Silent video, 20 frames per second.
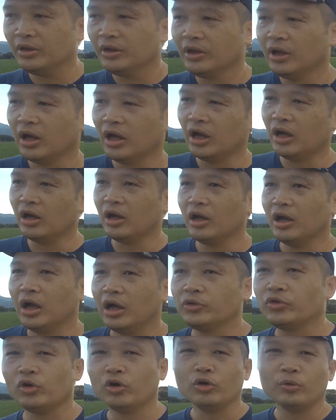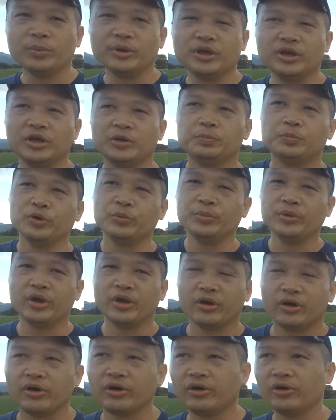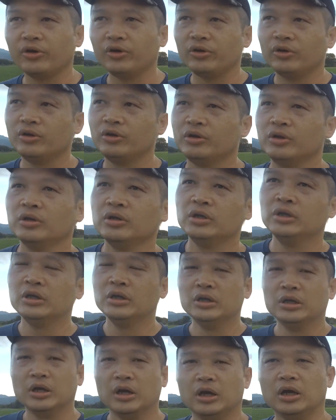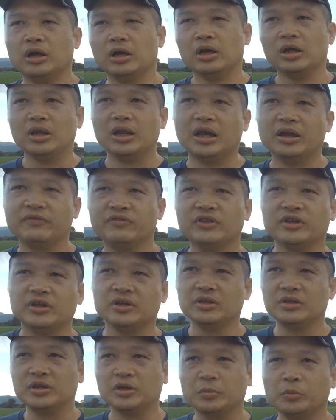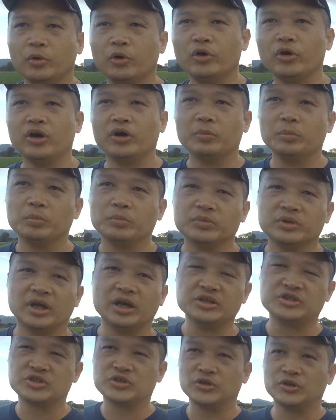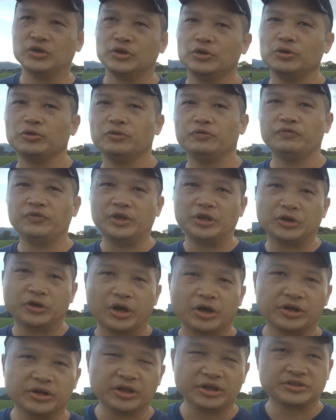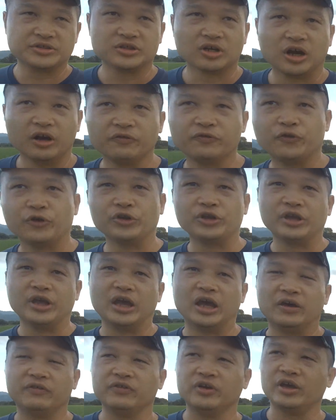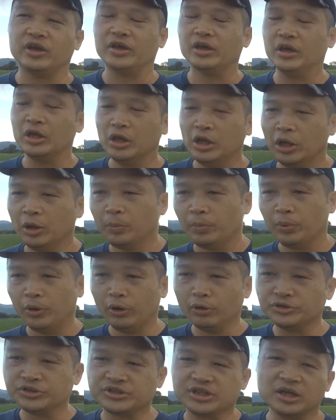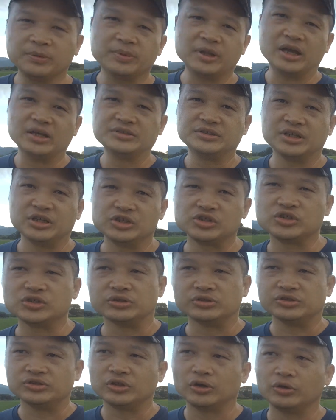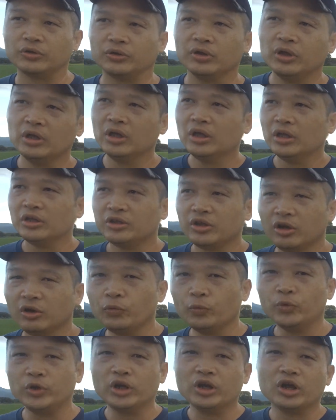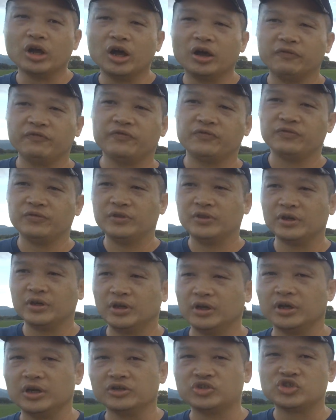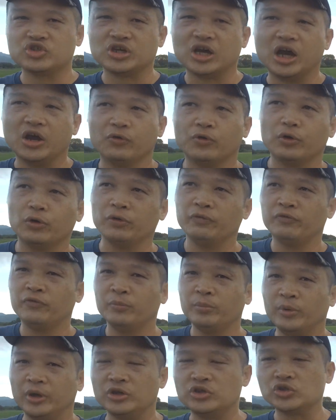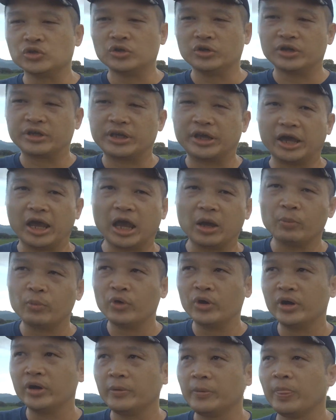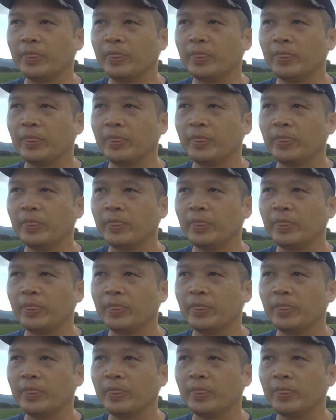Adobe Premiere, a lot of the more nicer video editing software, they have a post stabilization, so they don't read off the gyro information on the camera